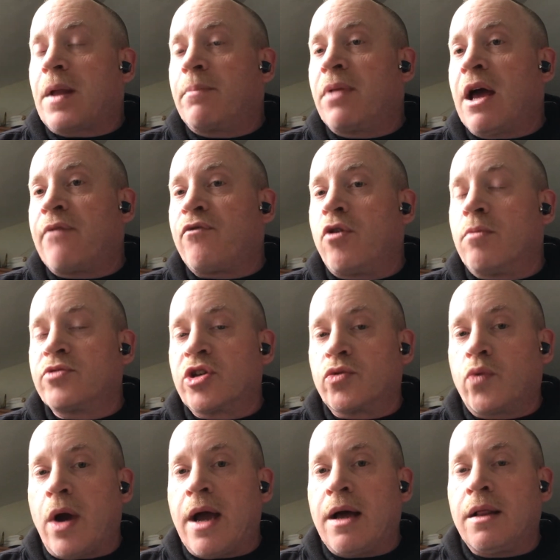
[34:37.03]
platforms
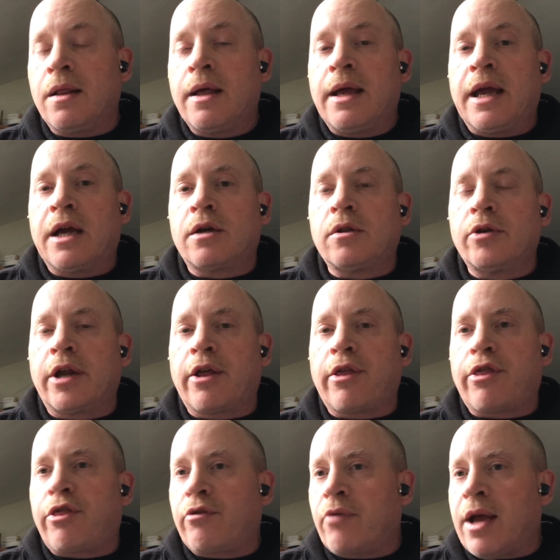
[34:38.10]
as well, including
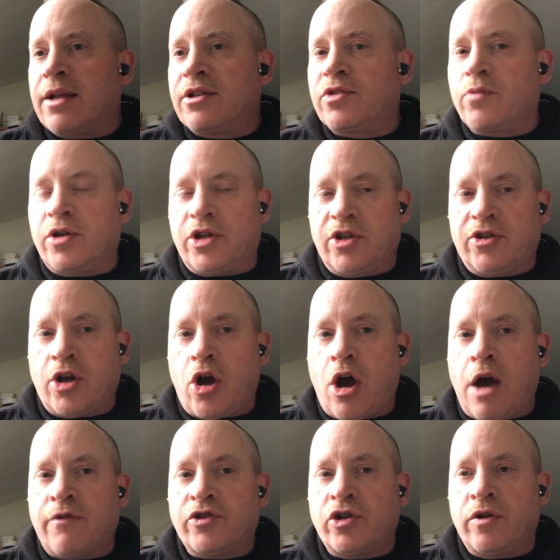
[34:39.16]
Threads, which is an
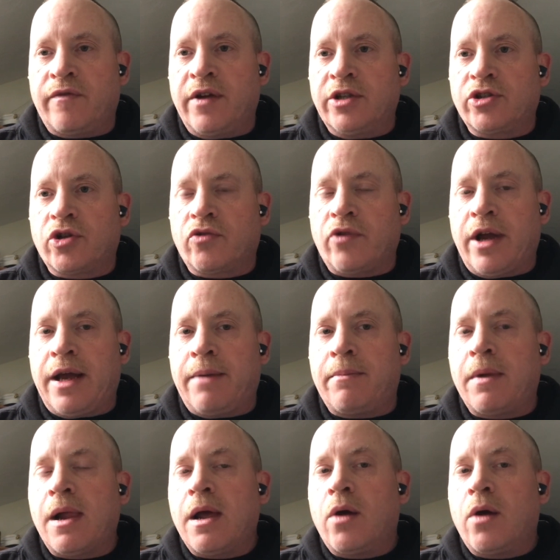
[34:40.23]
offshoot of Instagram.